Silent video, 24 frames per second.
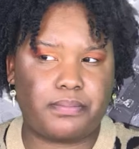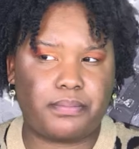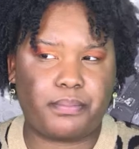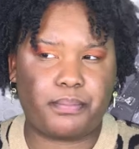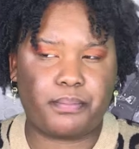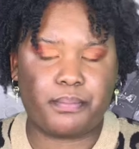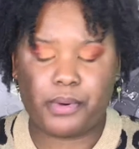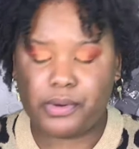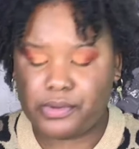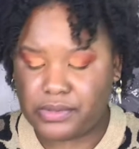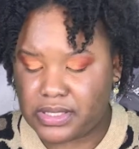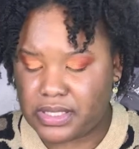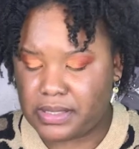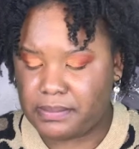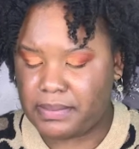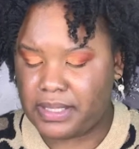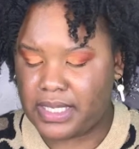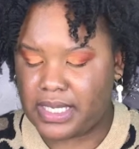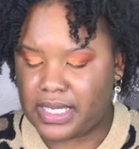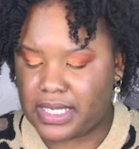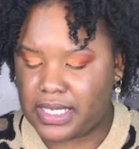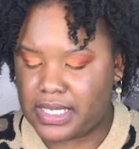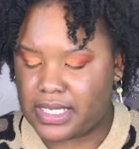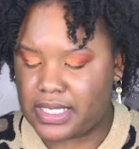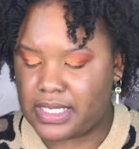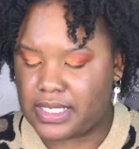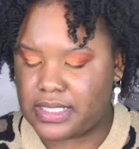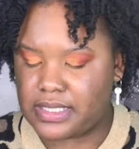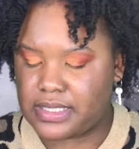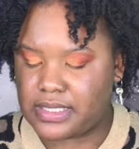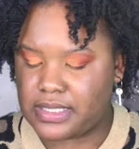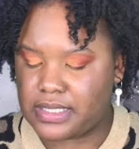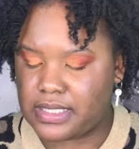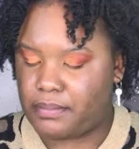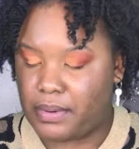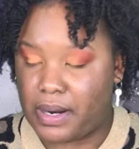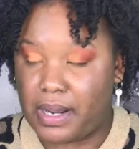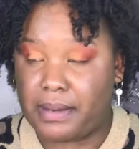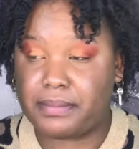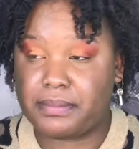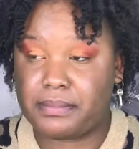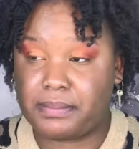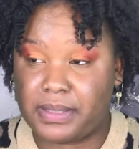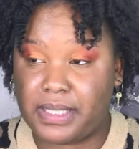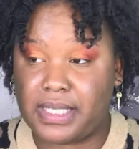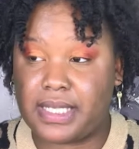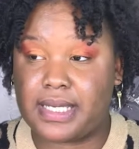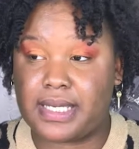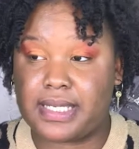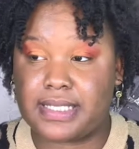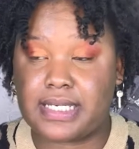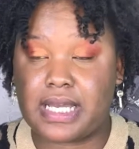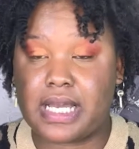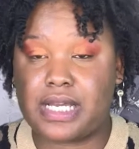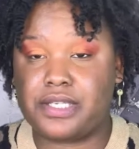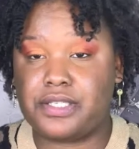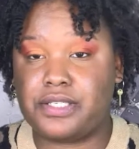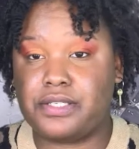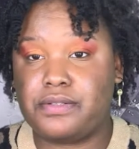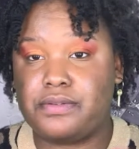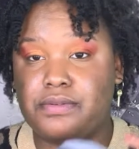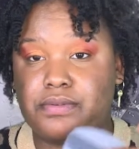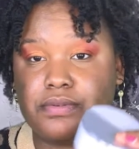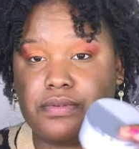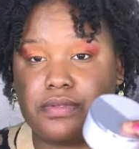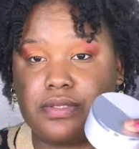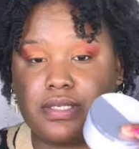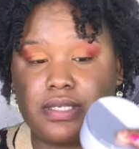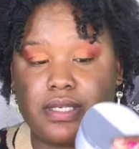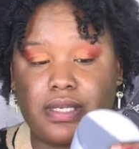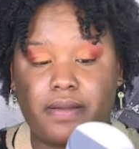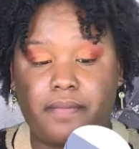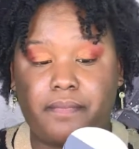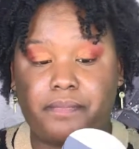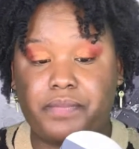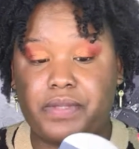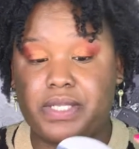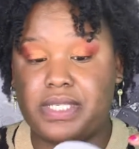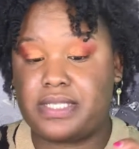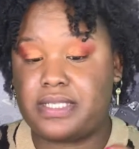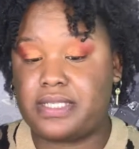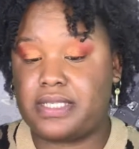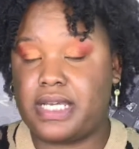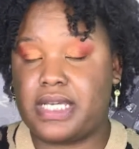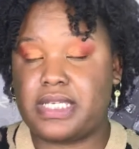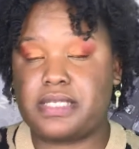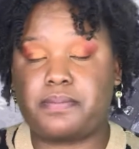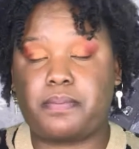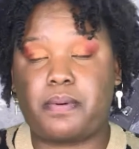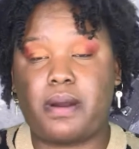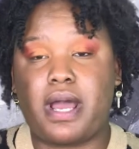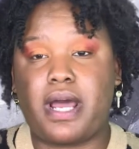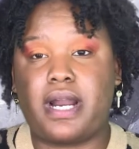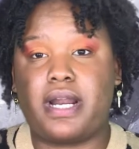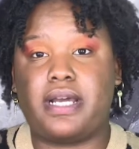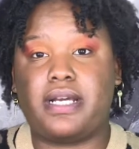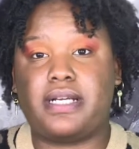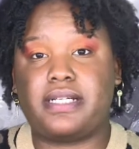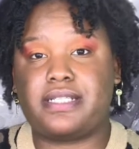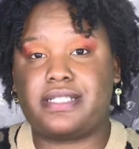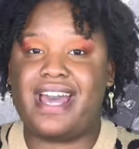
Mostly probably because I use this next product